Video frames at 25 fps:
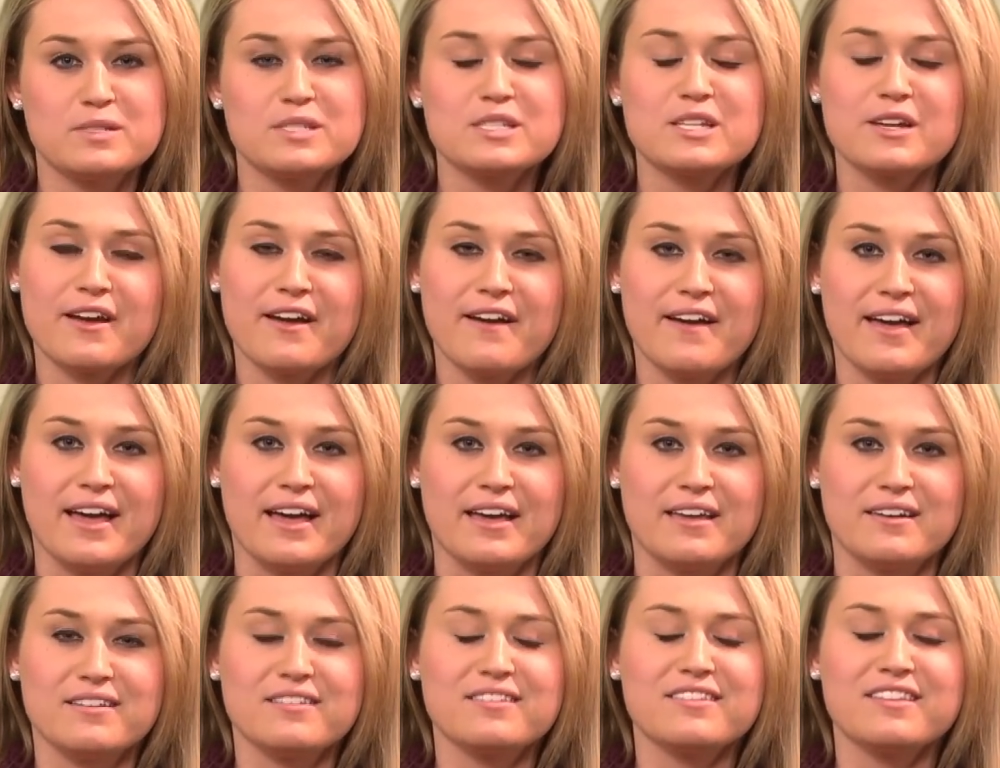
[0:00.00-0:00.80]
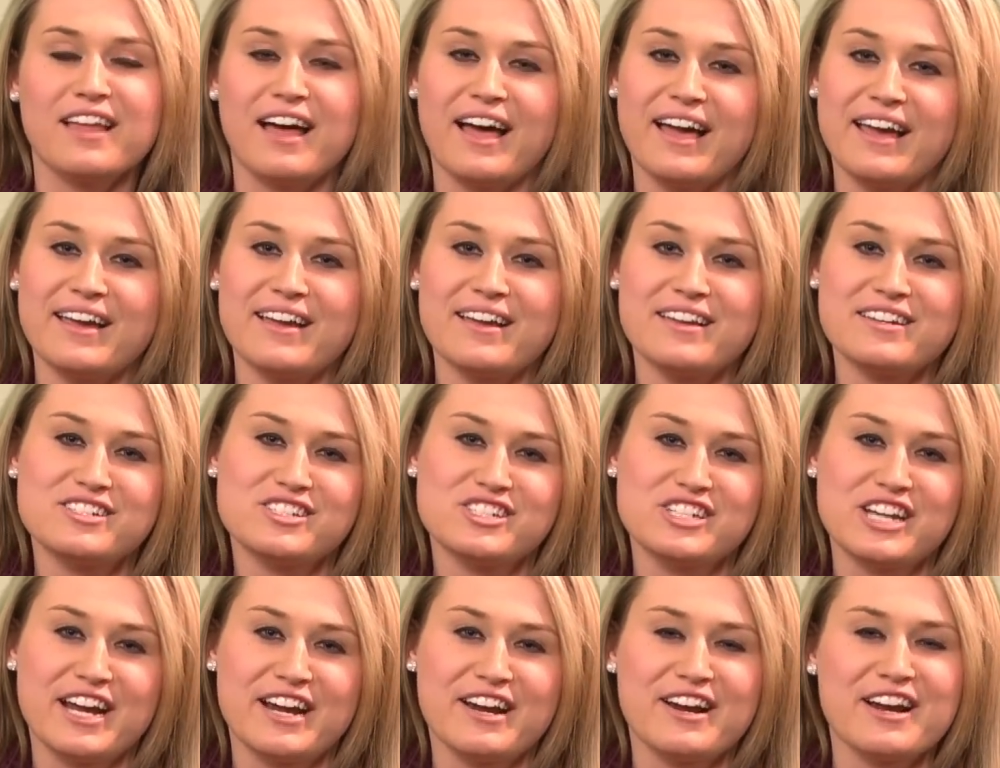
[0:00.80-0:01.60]
So go ahead, like,
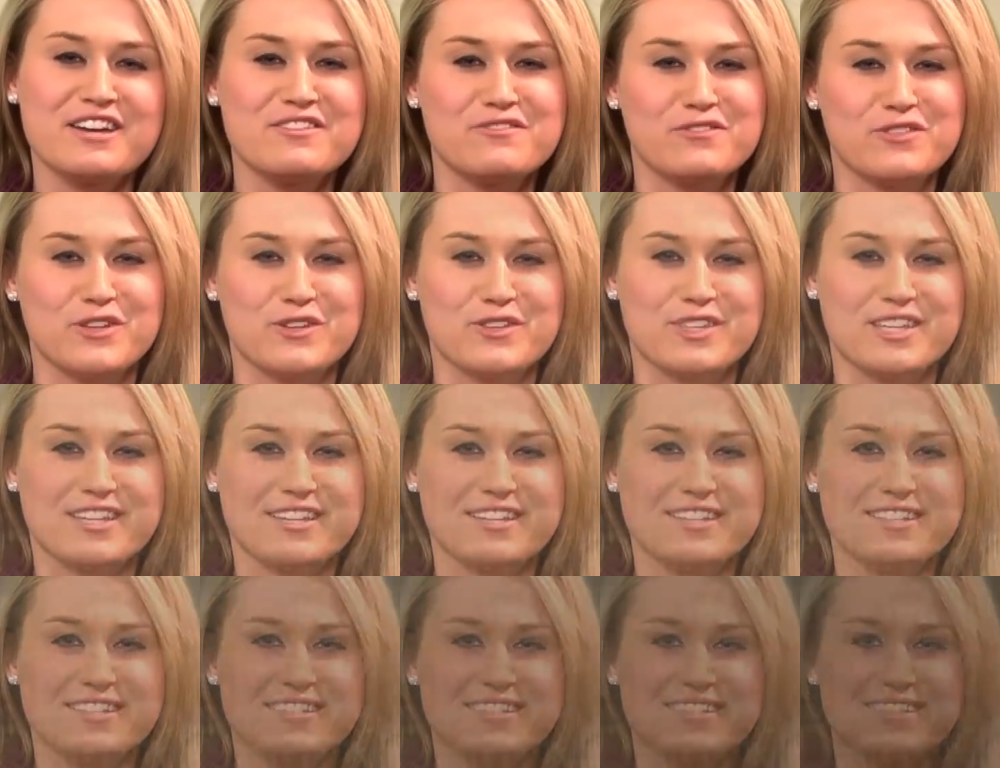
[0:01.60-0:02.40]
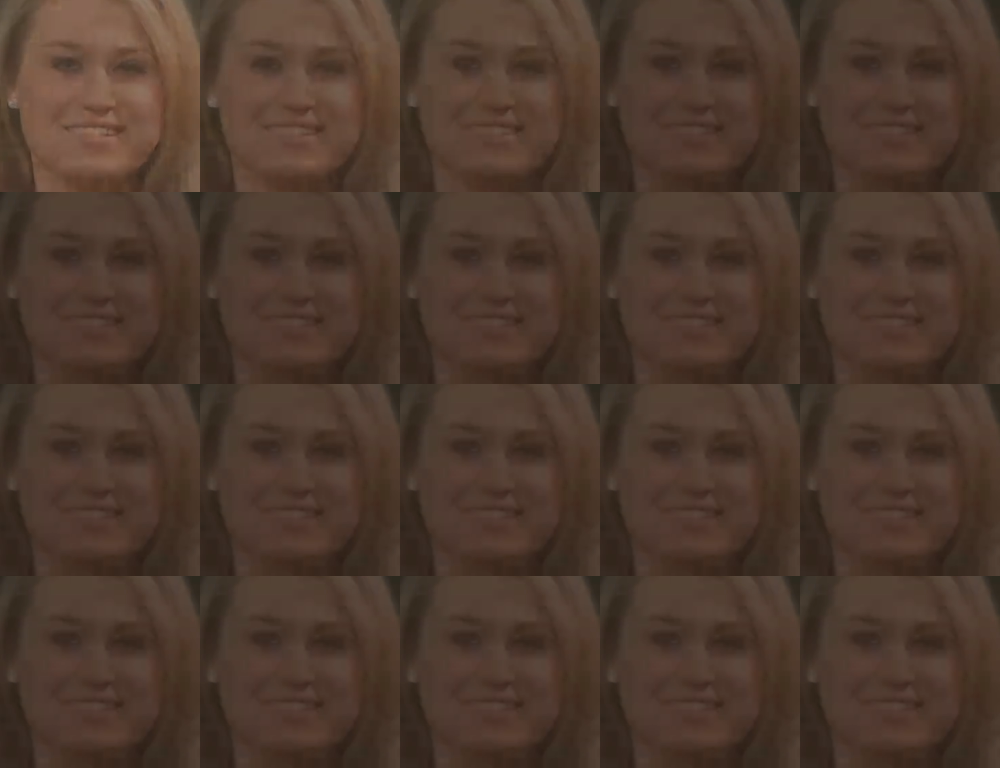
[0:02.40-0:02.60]
share, and view this.